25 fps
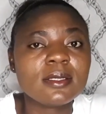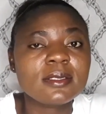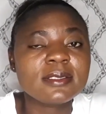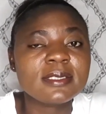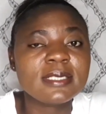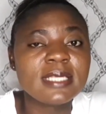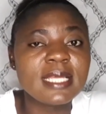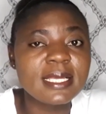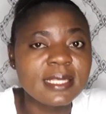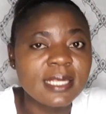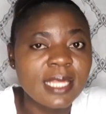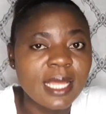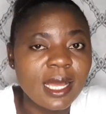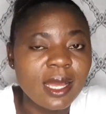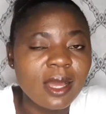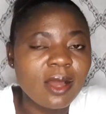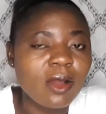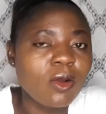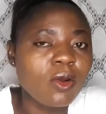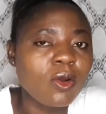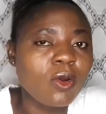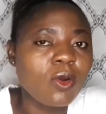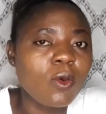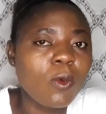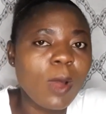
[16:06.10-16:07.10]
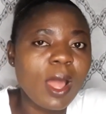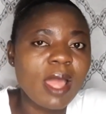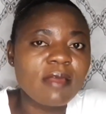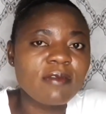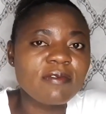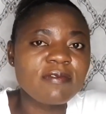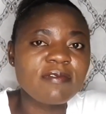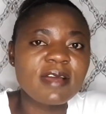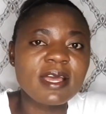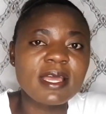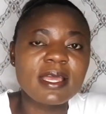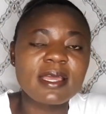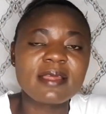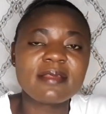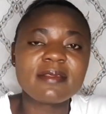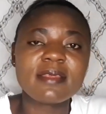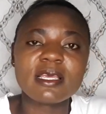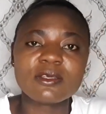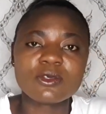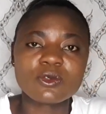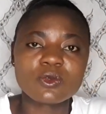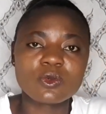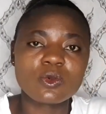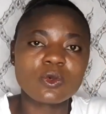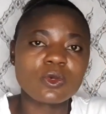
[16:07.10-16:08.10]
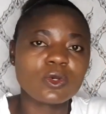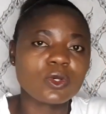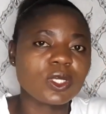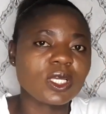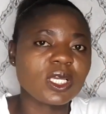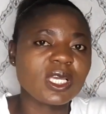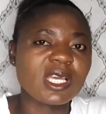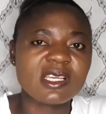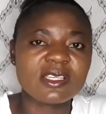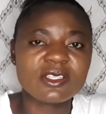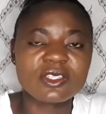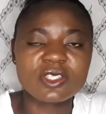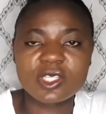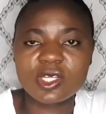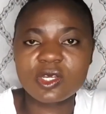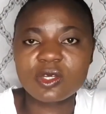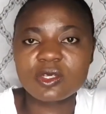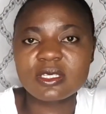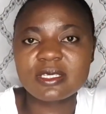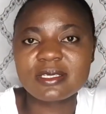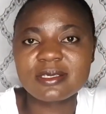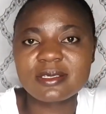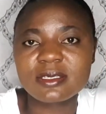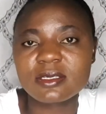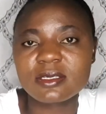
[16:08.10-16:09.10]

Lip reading: data or Wi-Fi network is not